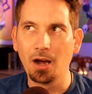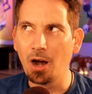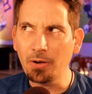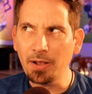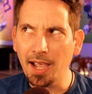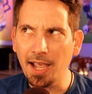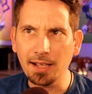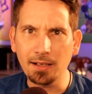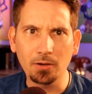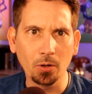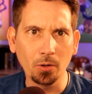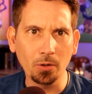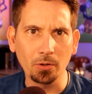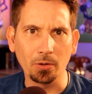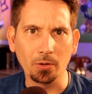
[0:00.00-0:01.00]
okay,
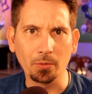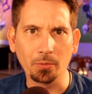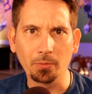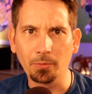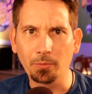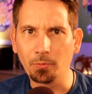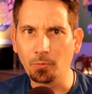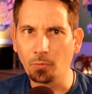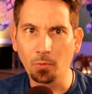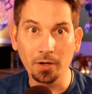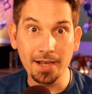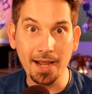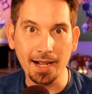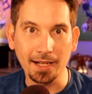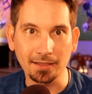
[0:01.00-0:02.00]
cool,
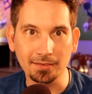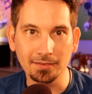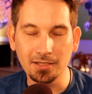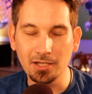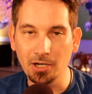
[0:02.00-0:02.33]
what next?